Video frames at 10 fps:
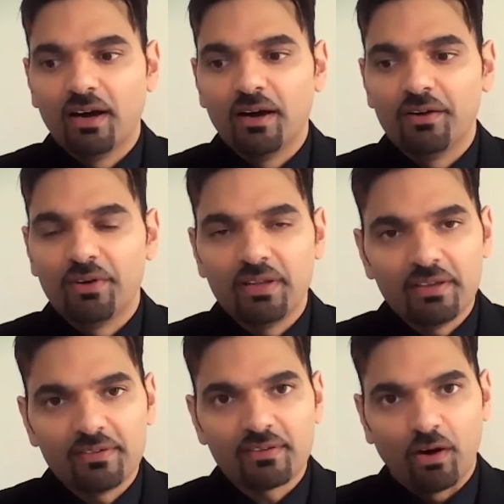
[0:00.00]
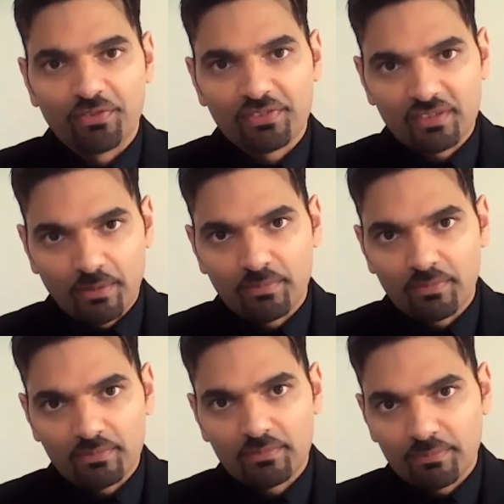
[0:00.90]
release of
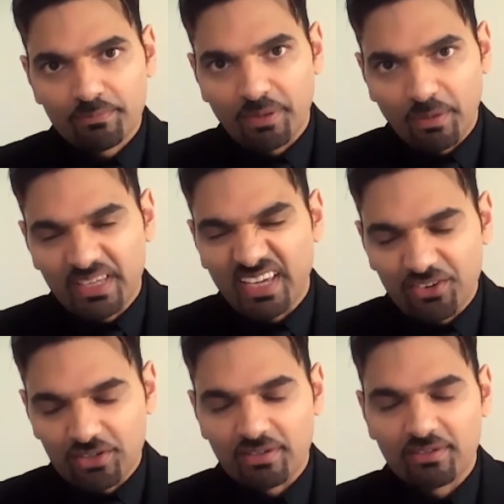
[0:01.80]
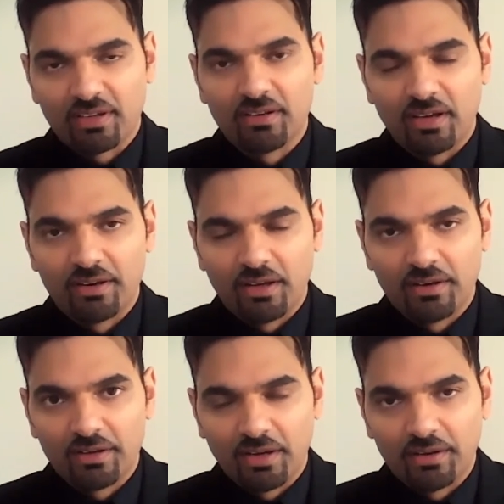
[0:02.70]
some publications
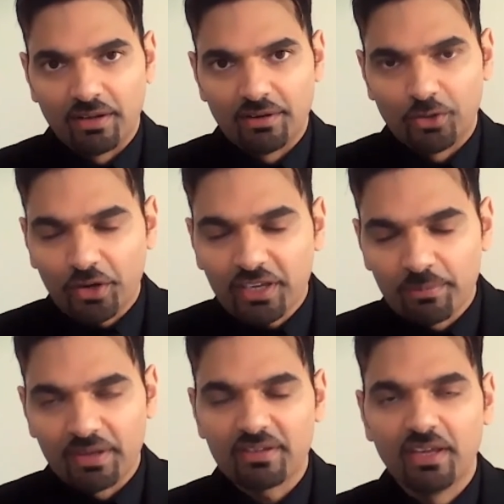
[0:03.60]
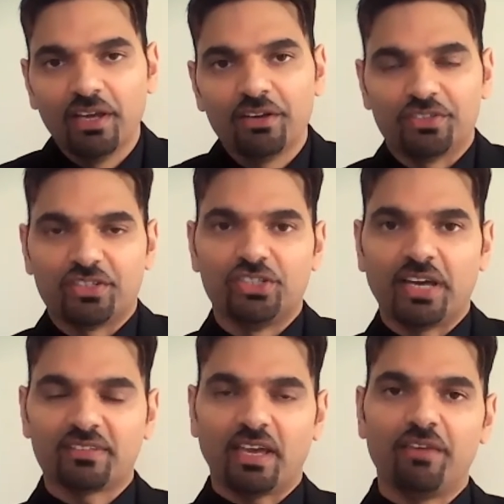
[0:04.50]
and documents to
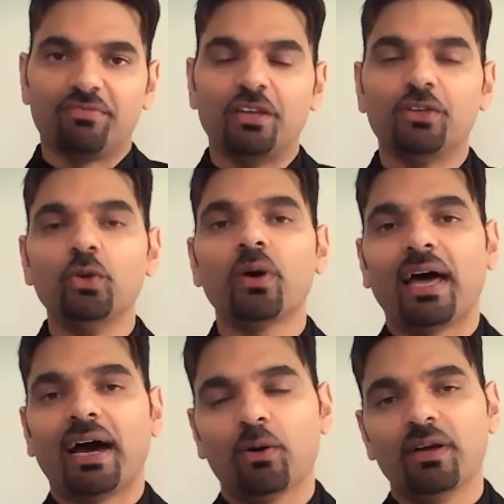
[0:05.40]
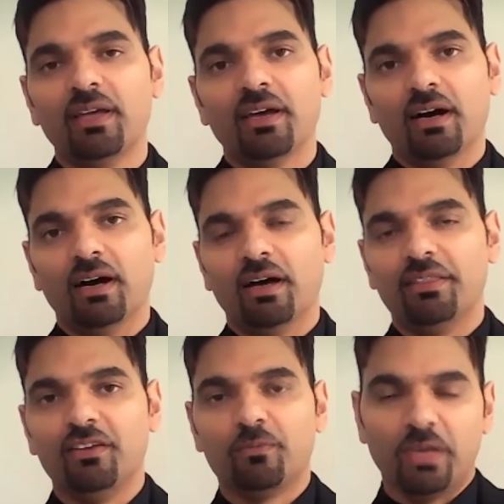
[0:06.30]
suggest that if they do allow
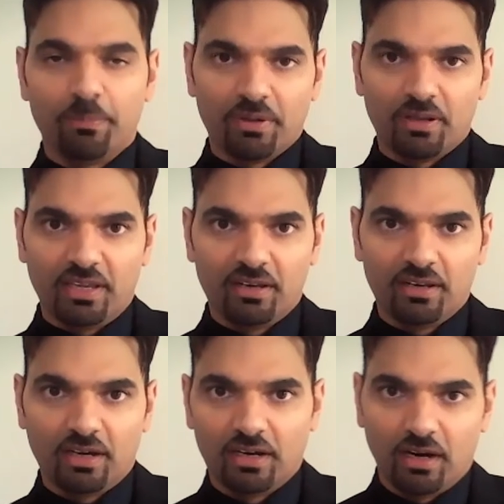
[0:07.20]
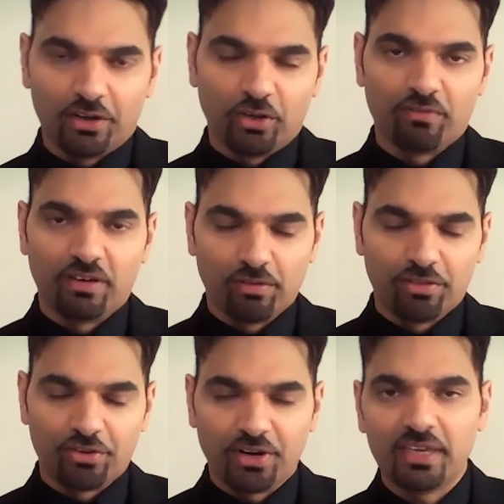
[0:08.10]
these people in RQF level
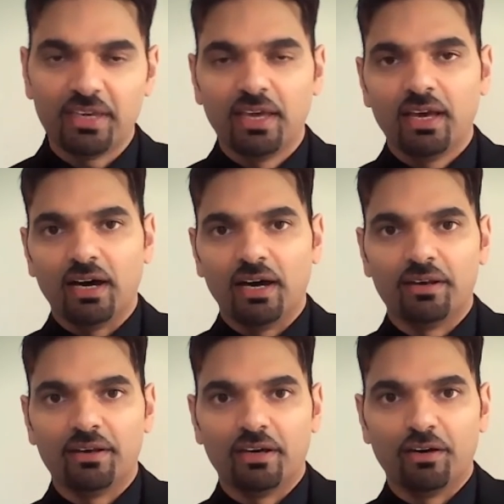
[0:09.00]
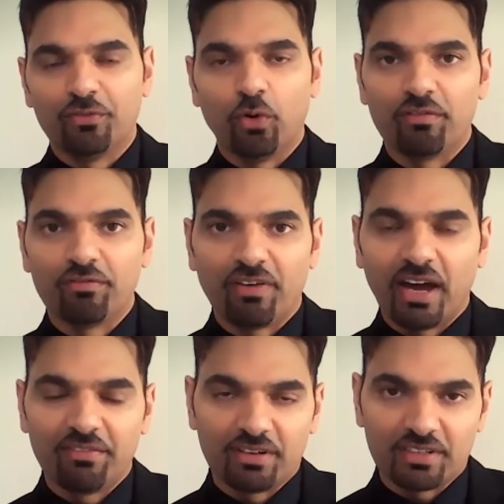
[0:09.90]
3 and 4 and
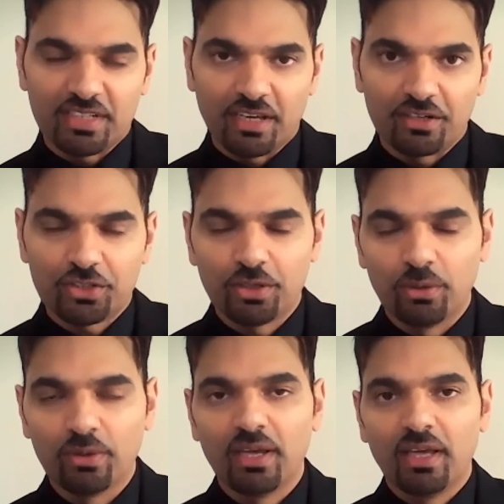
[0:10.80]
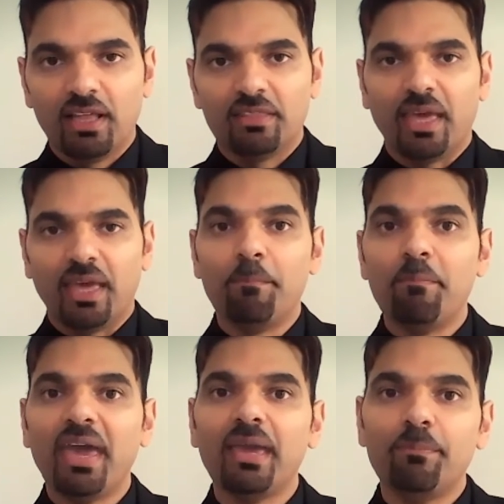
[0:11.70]
5 under Tier 2, there
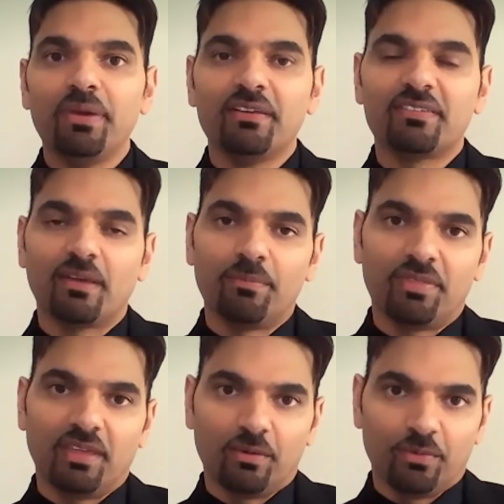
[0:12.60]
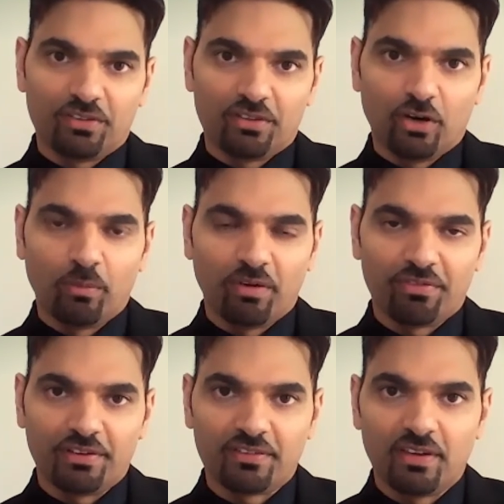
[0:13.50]
may be something which the
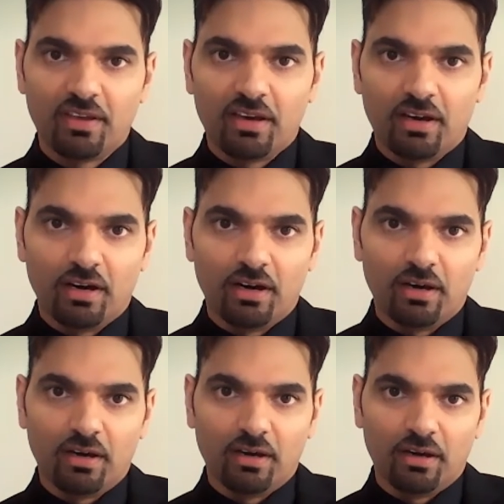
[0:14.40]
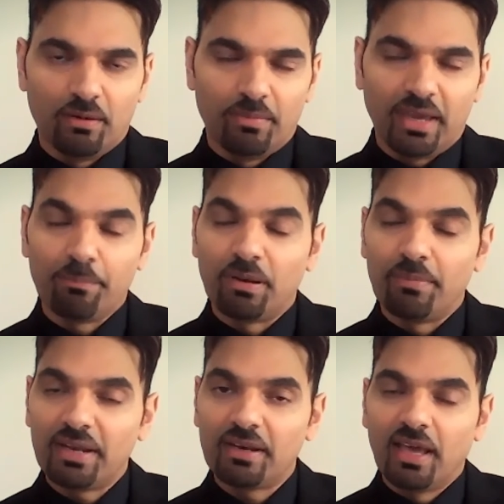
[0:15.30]
Office may
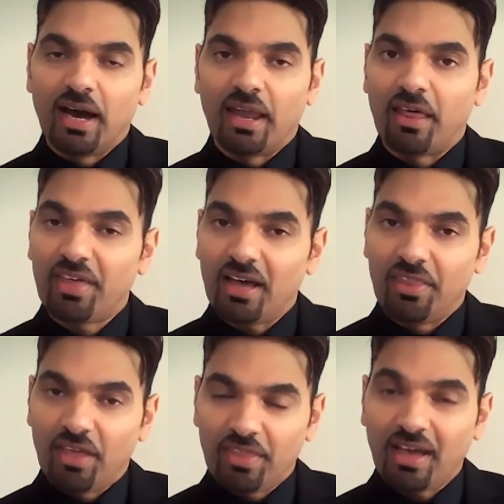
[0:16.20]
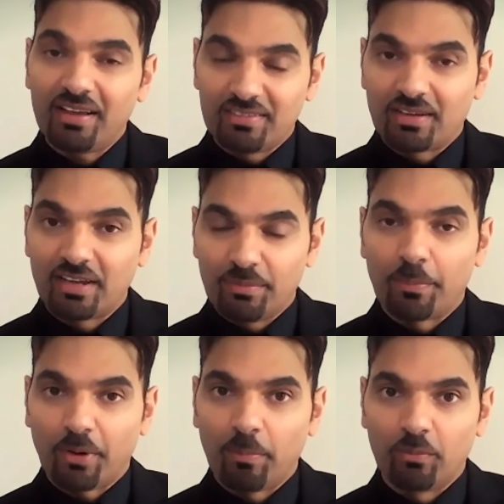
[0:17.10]
implement, and that is going to be a
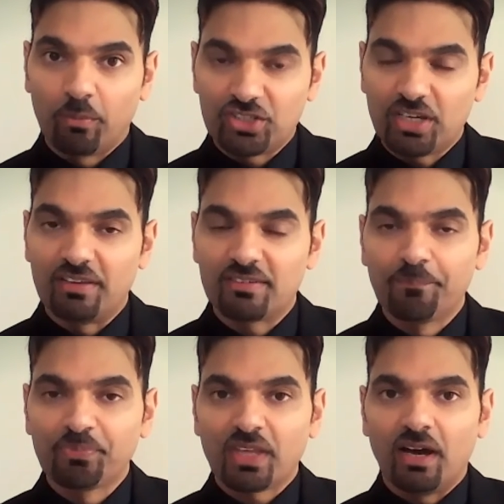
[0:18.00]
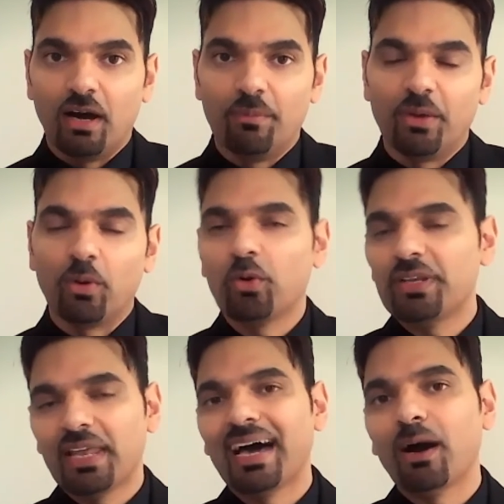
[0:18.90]
problem, which is they will
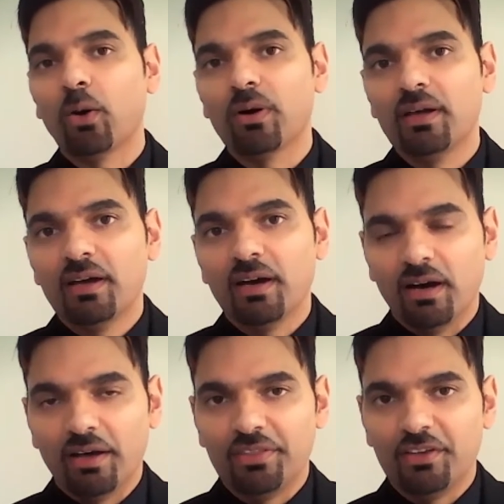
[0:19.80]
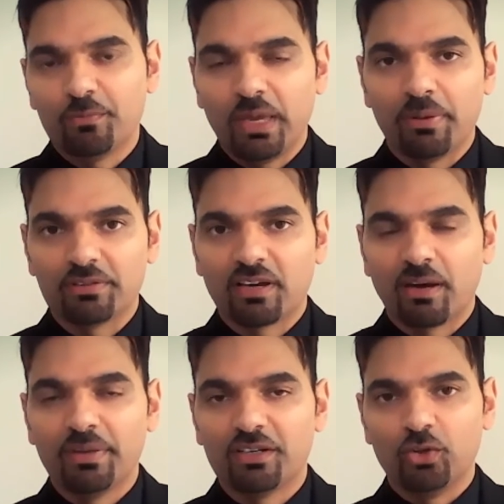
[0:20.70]
only allow these people to
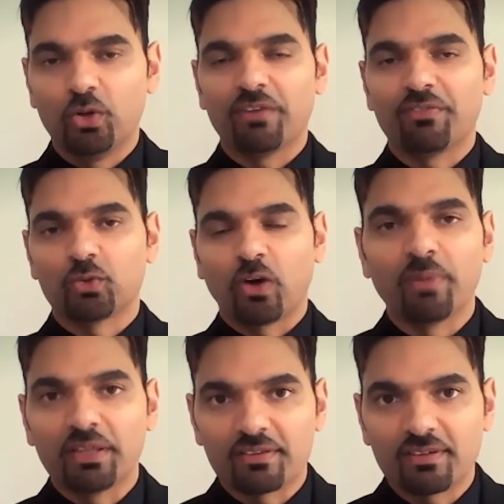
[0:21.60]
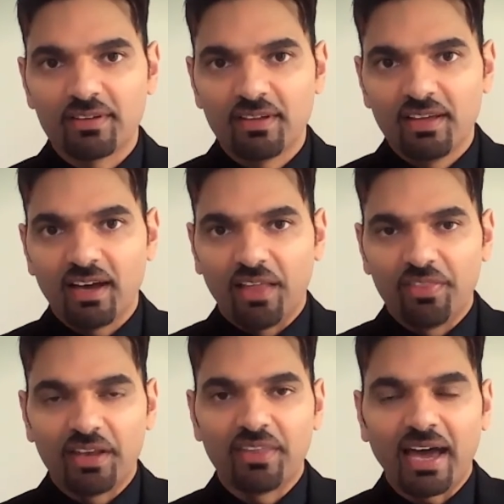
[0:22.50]
come into the UK for 12 months, and
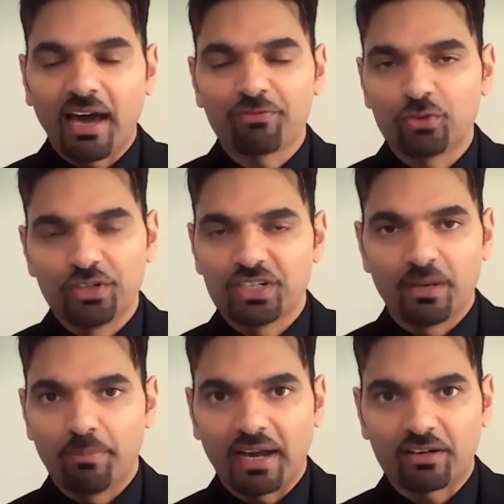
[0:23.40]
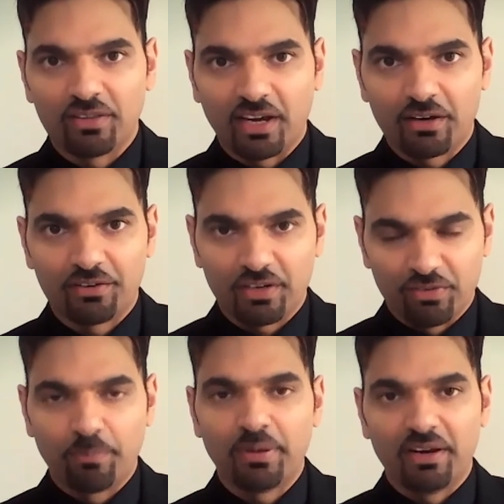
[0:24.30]
then they have to return back to their country
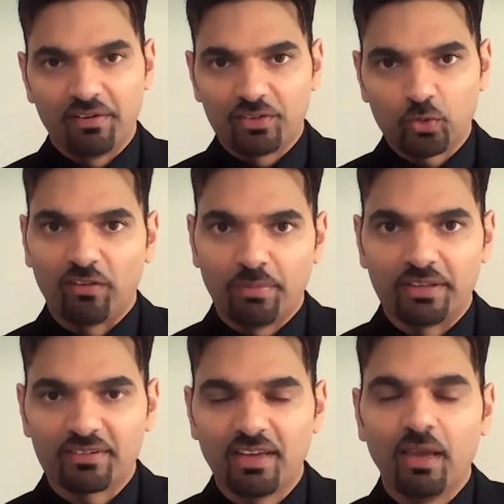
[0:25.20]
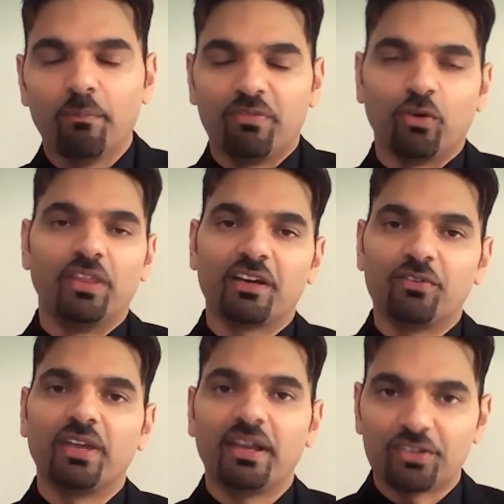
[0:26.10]
for a period of 12 months before they
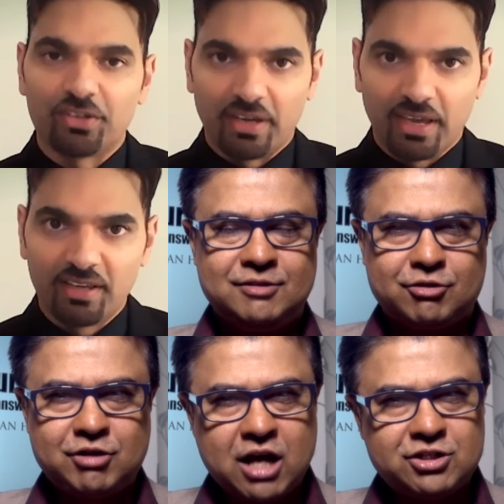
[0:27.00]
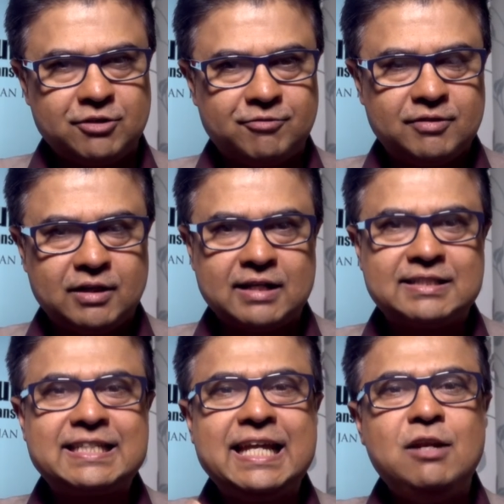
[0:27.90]
can re-enter again. Now Kashif, a
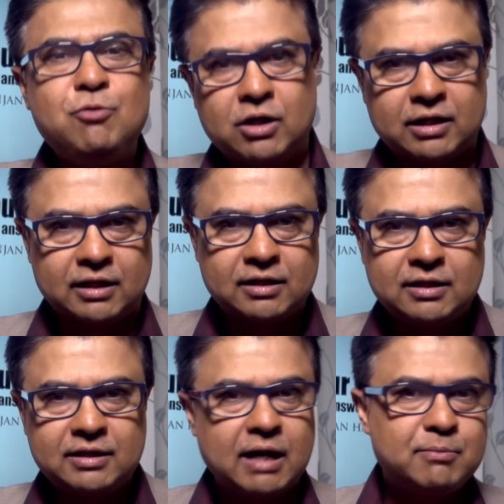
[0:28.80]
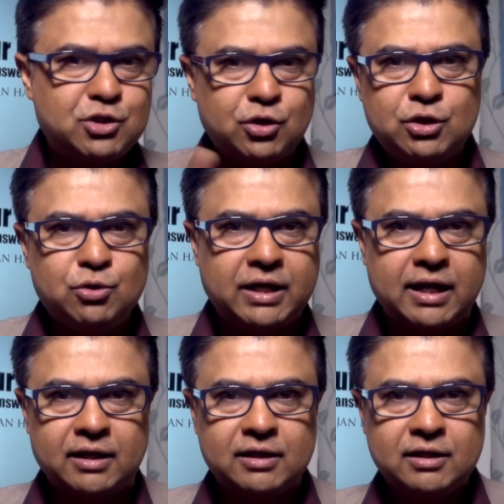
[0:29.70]
skilled worker comes to
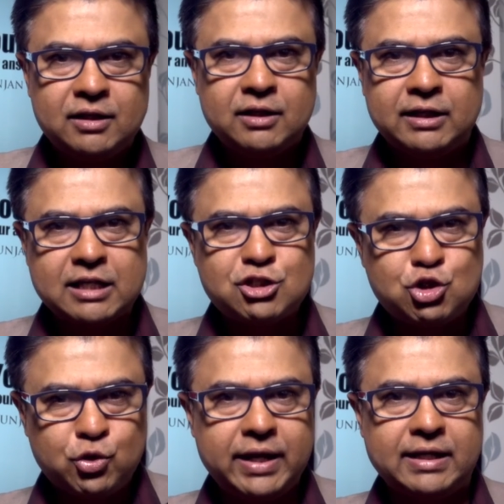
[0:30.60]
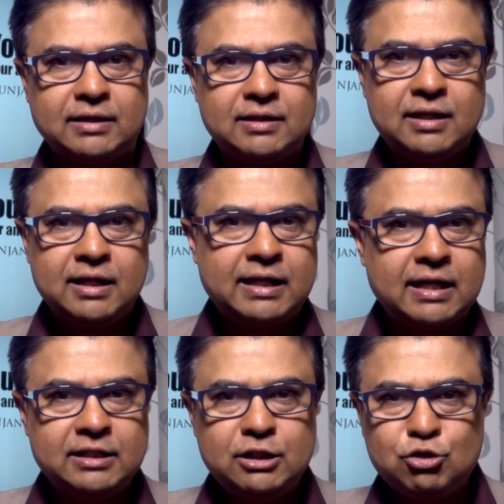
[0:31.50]
UK, get trained,
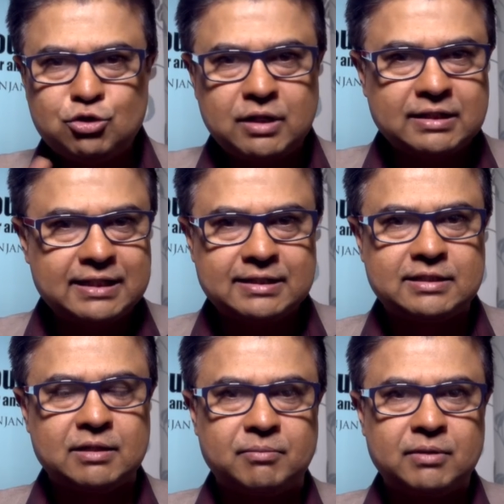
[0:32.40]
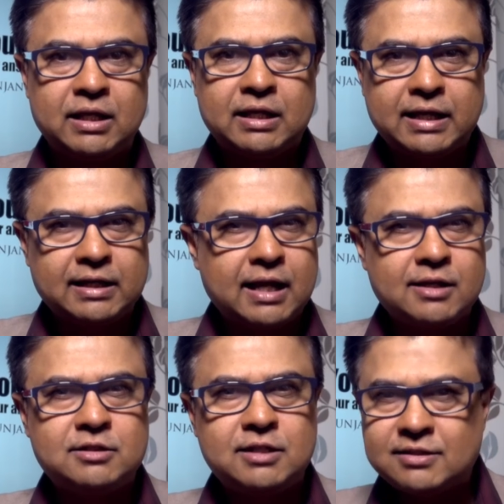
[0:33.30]
get used to the system, get
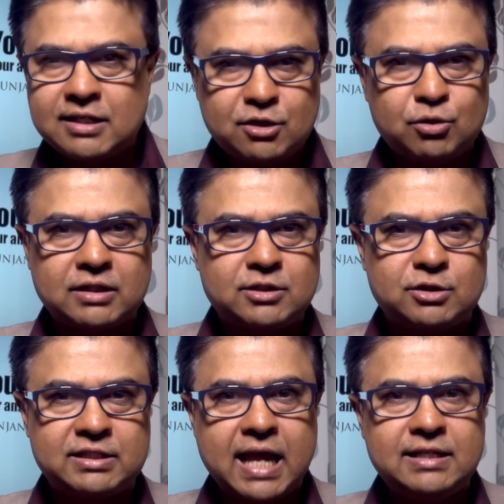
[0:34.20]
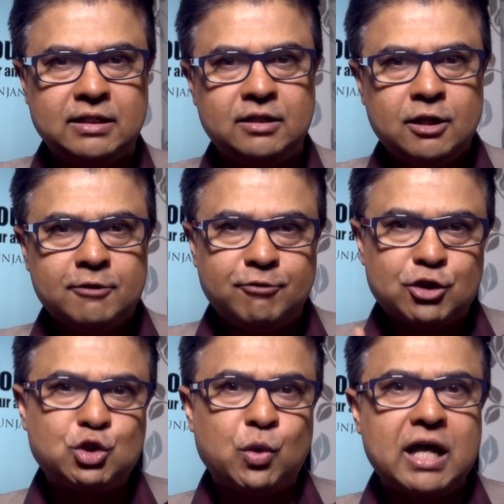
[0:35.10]
adjusted to the society for
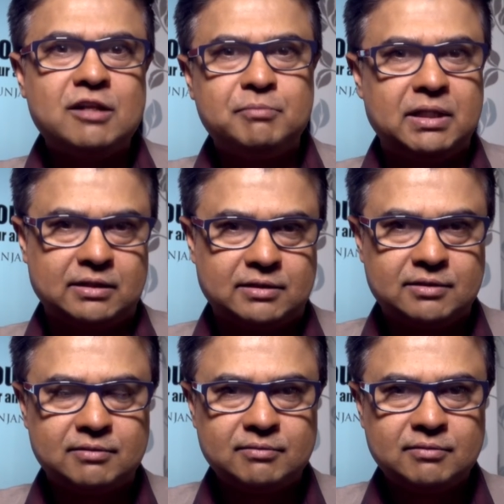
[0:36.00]
12 months.